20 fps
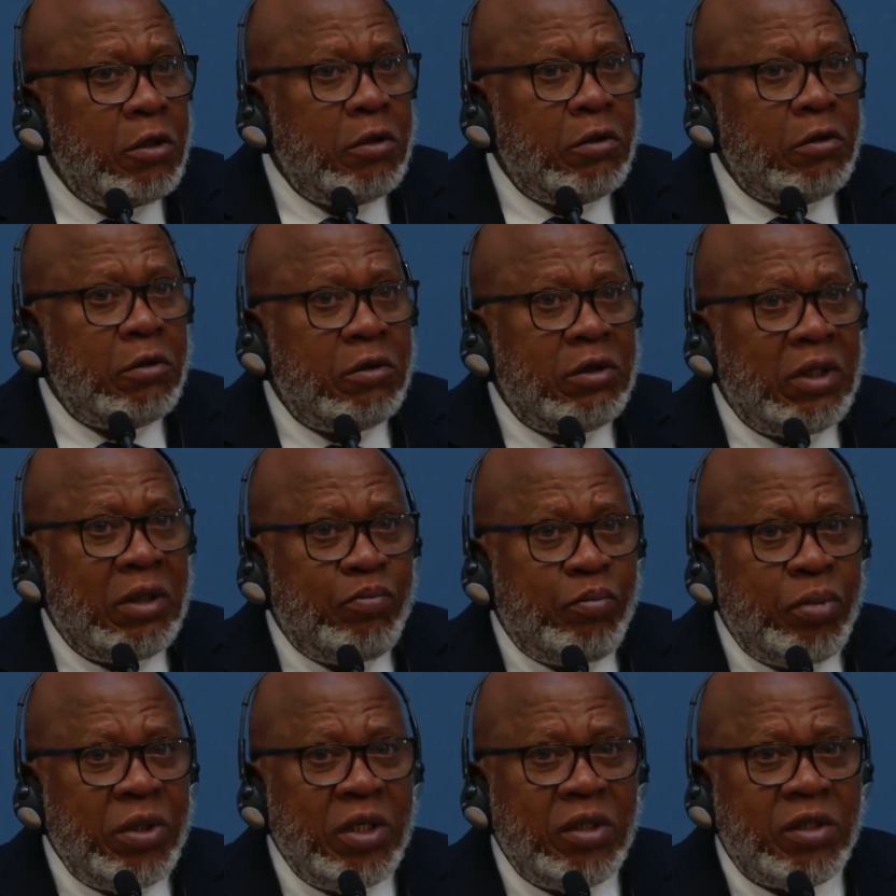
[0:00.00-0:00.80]

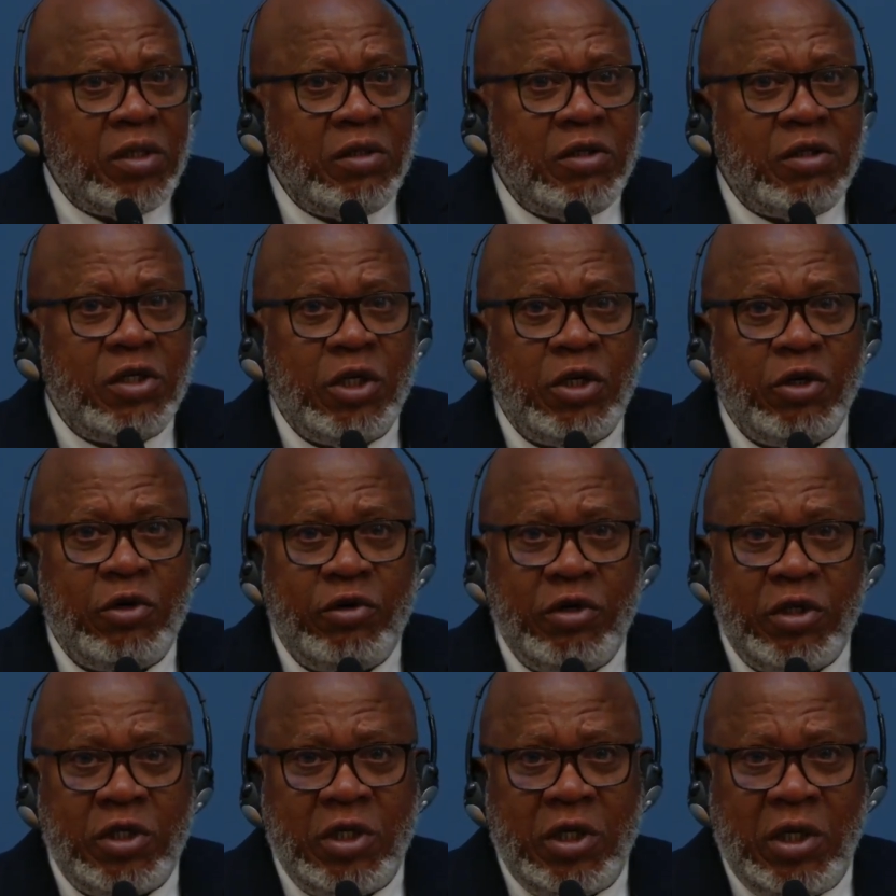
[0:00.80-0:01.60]
that peace and
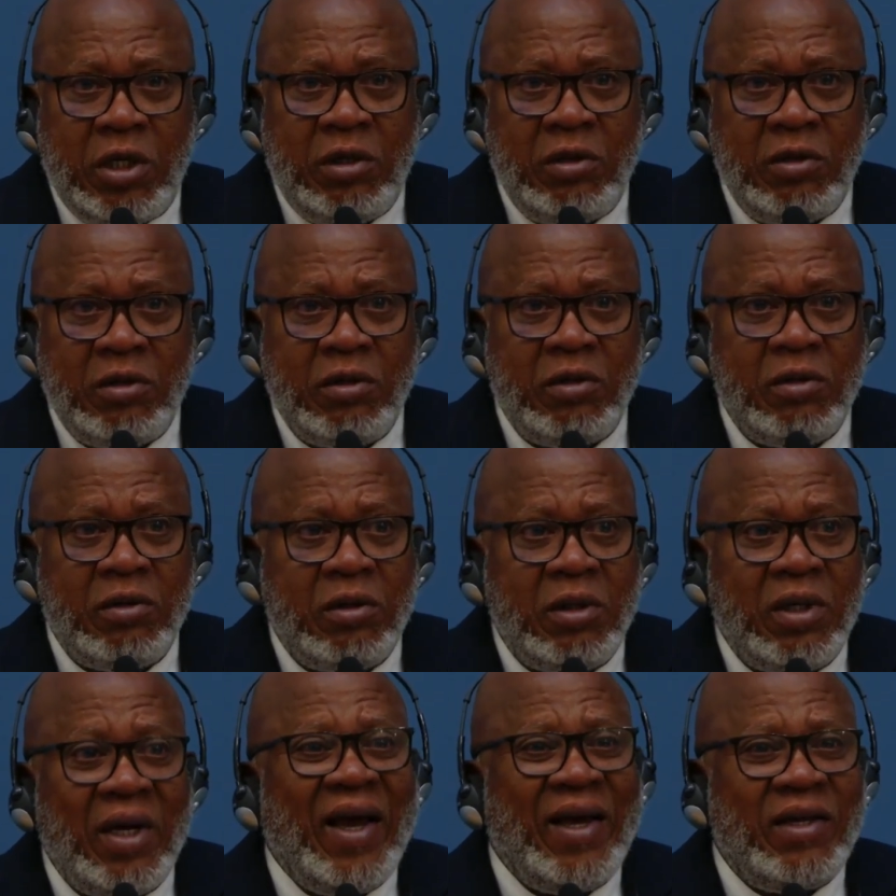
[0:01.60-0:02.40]
security,
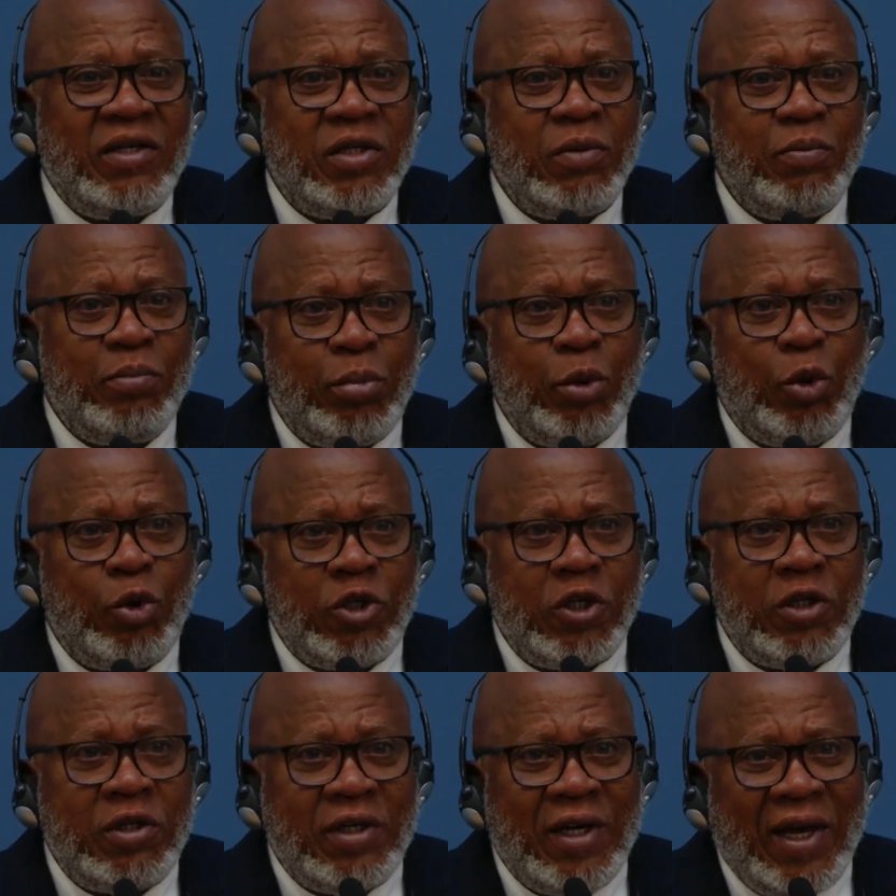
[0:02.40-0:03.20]
as
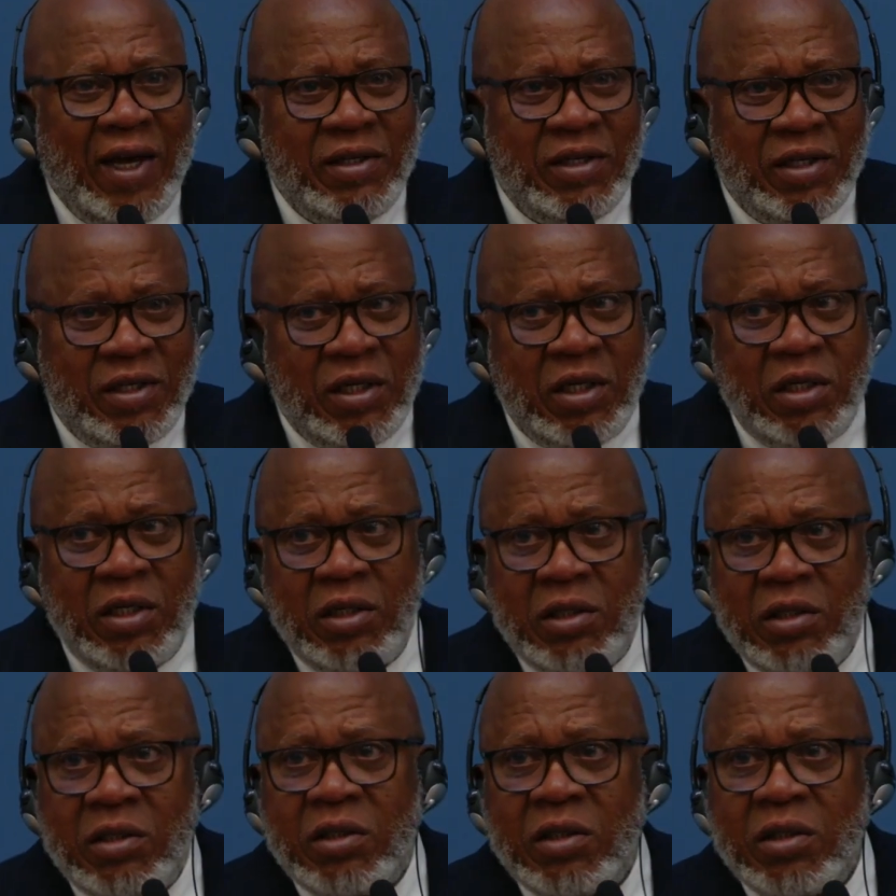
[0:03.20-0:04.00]
important as it
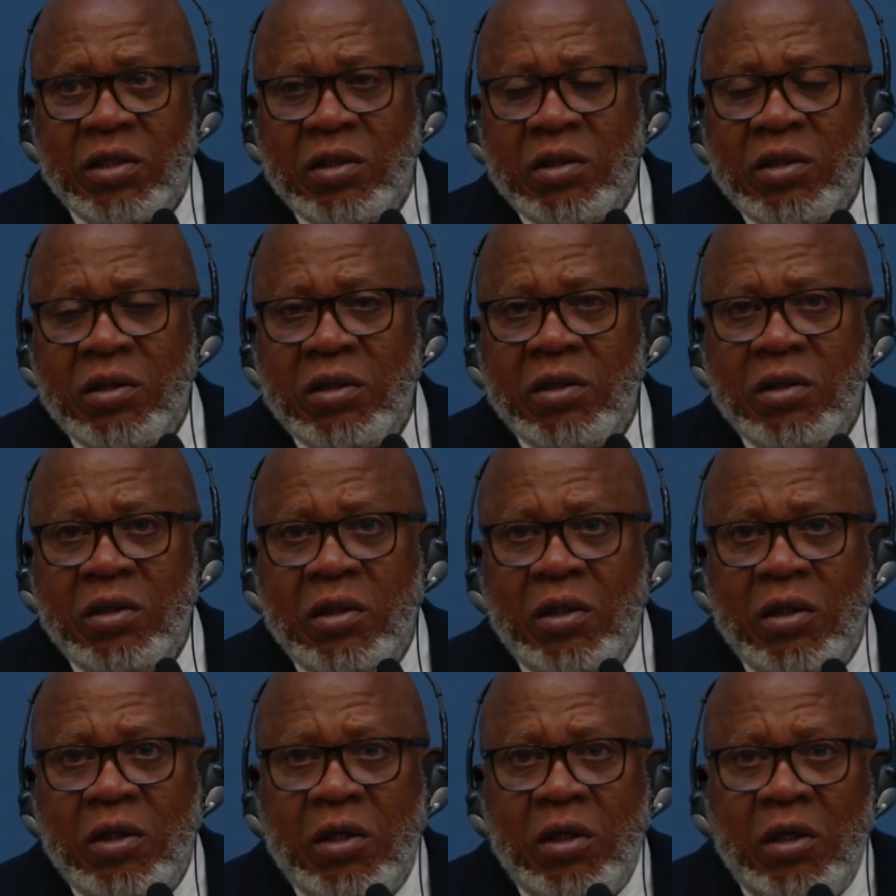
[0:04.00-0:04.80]
is,
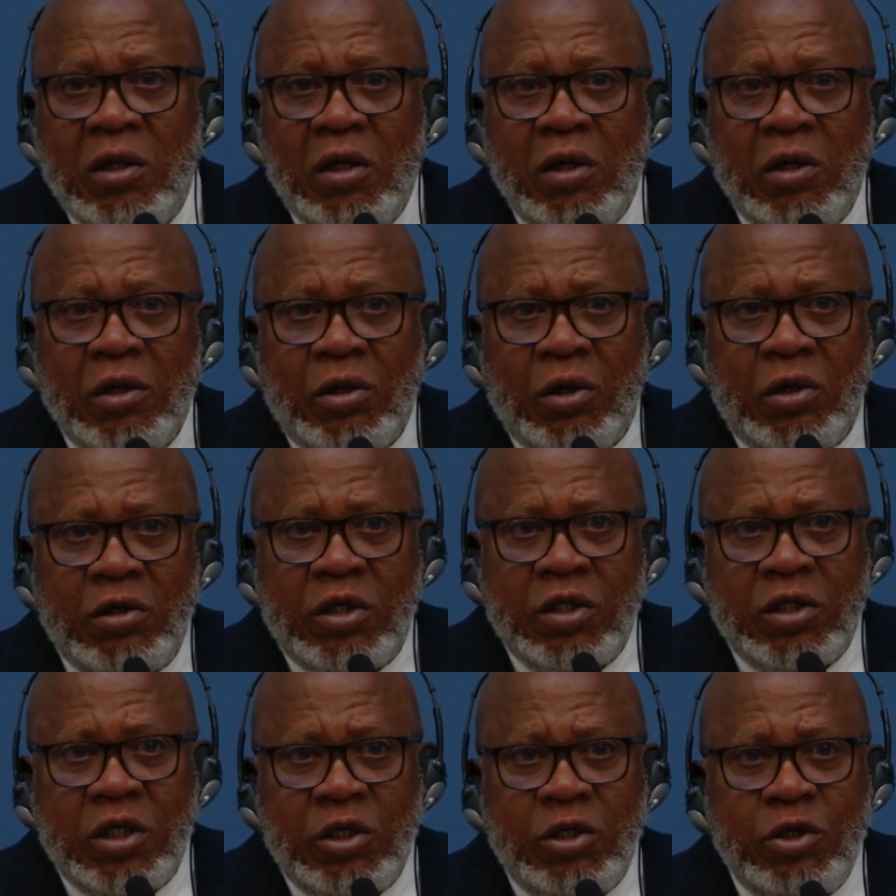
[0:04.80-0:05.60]

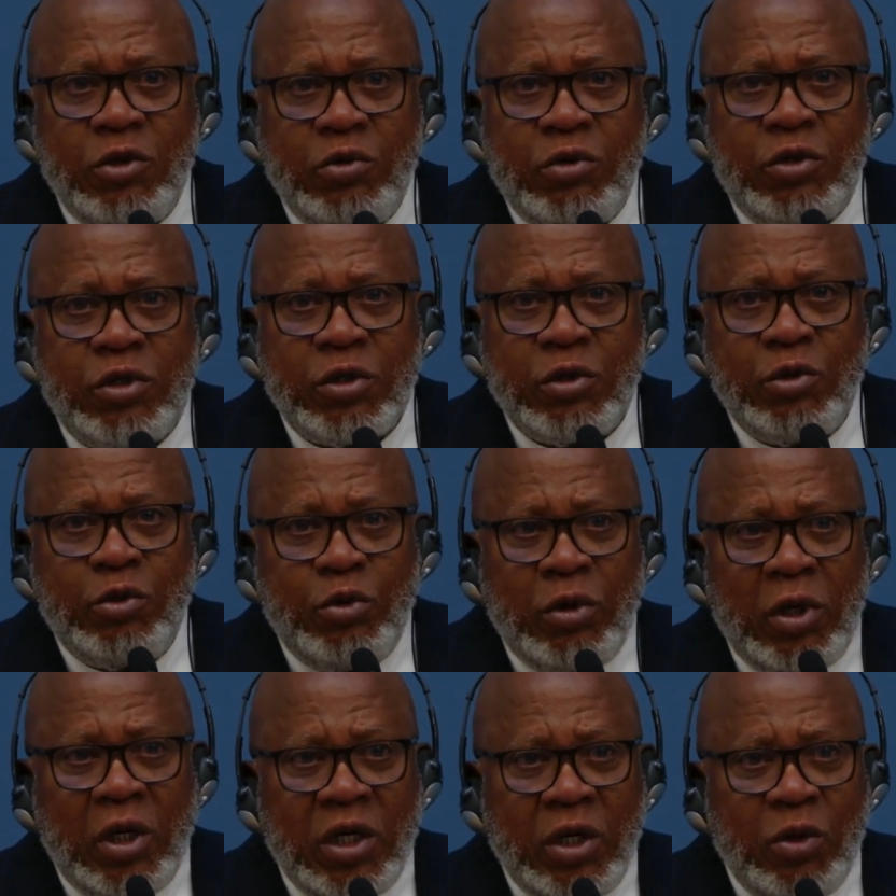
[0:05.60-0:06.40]
constitutes
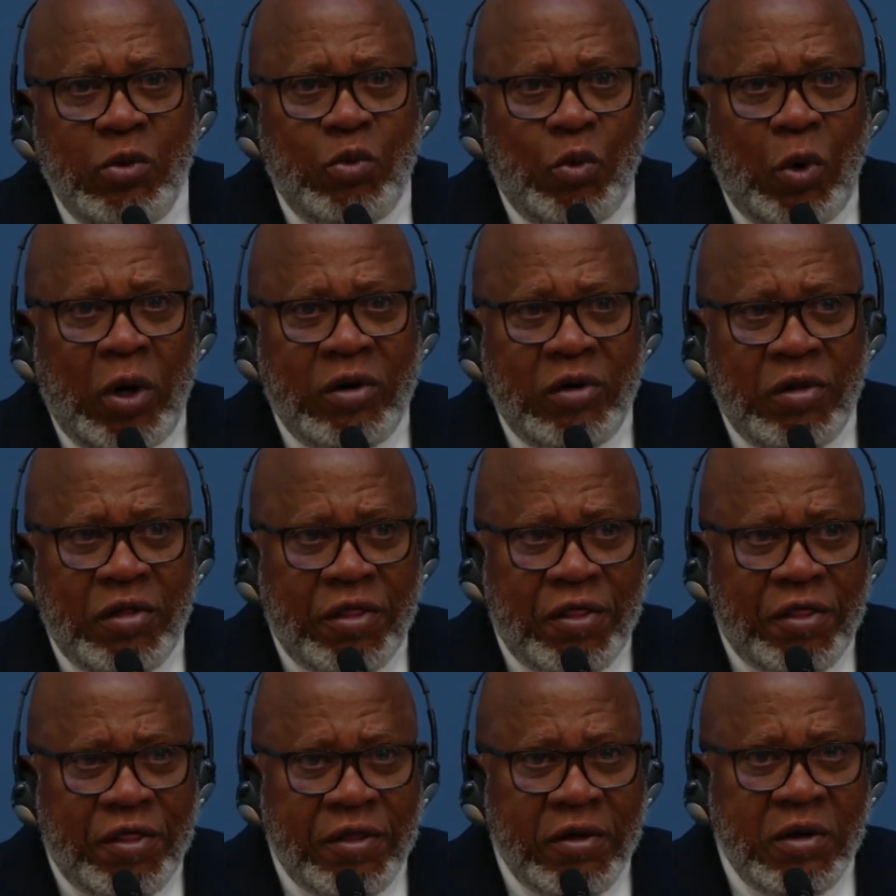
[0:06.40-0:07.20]
only
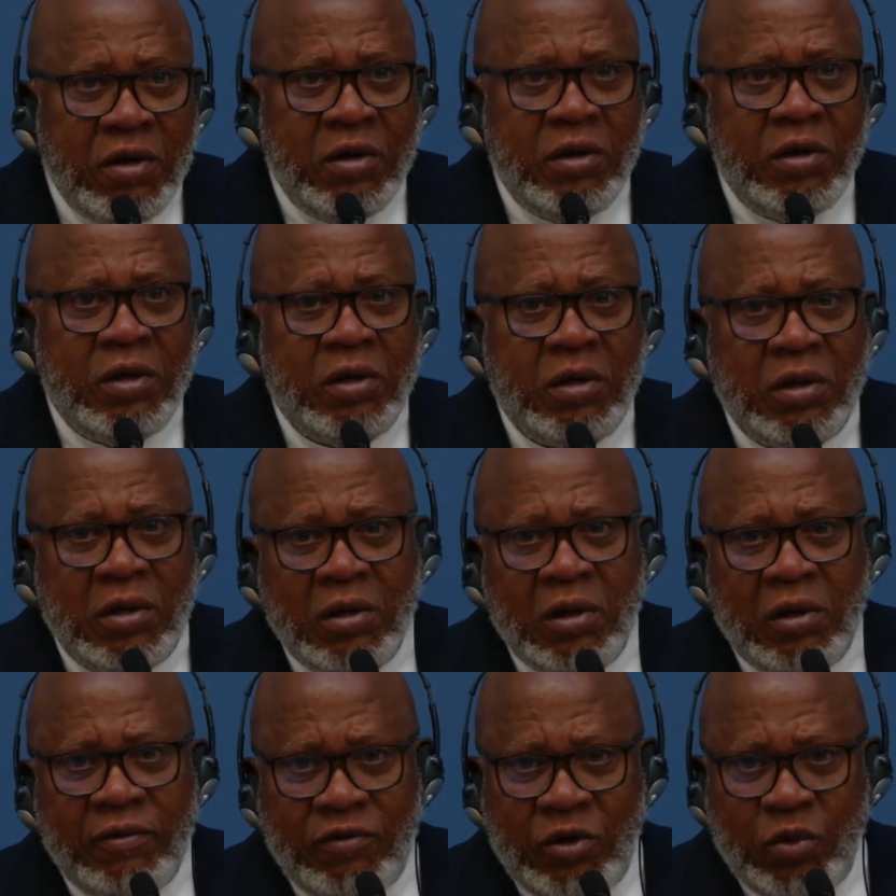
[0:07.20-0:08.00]
1/3
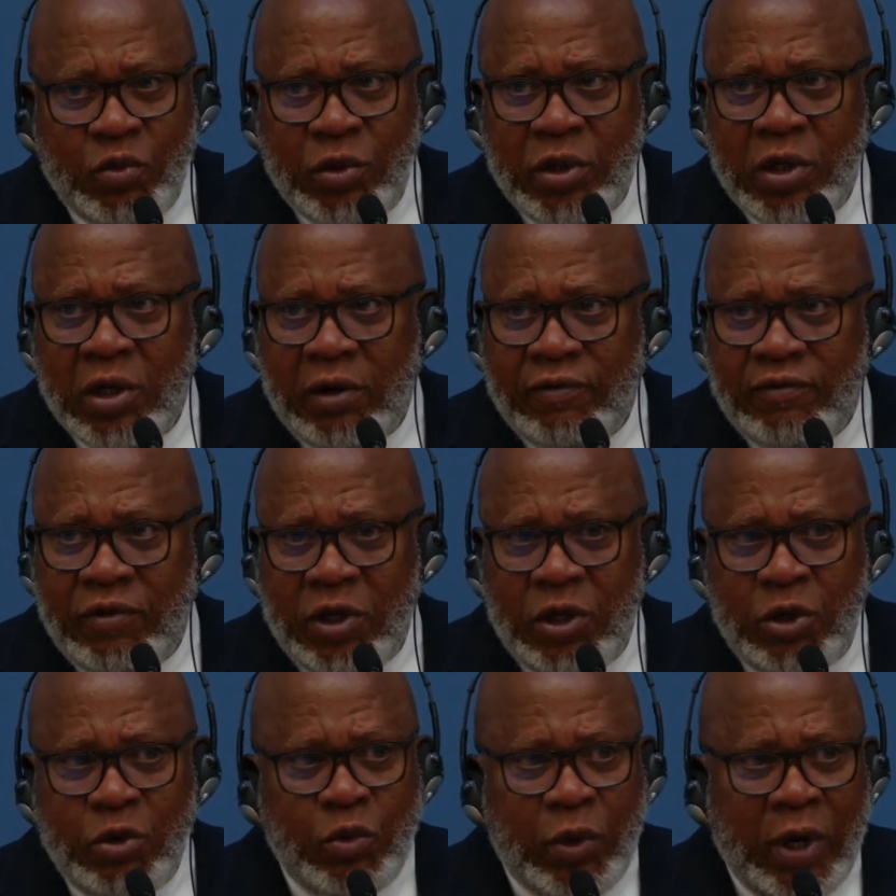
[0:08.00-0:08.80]
of the work of
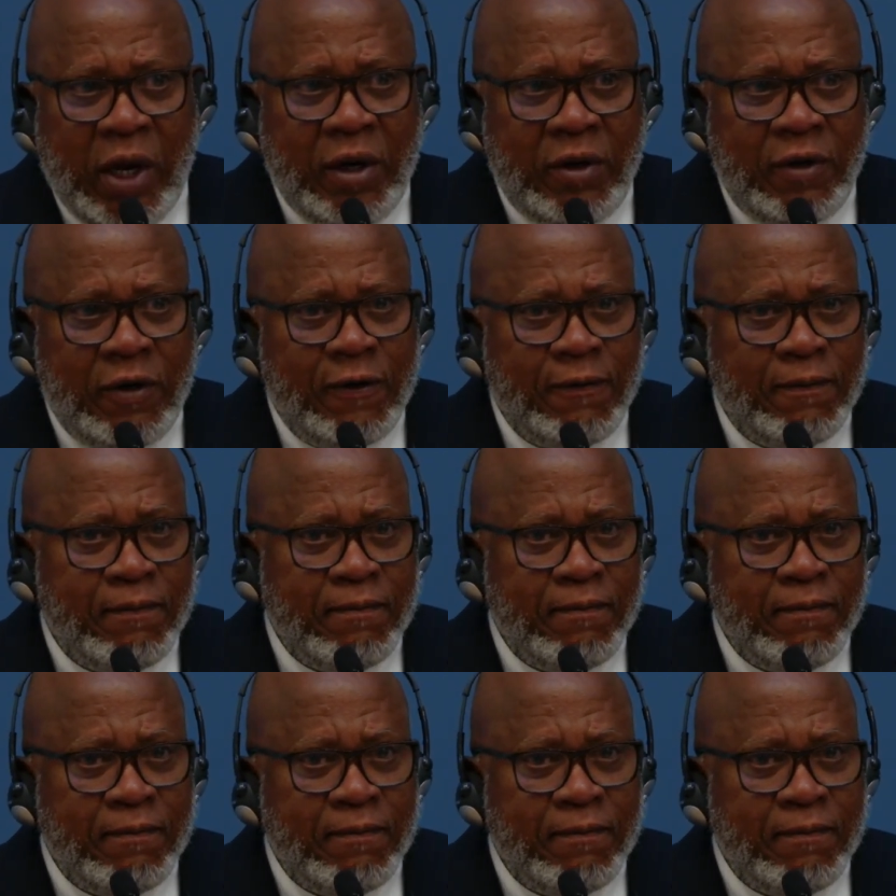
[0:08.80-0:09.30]
the UN.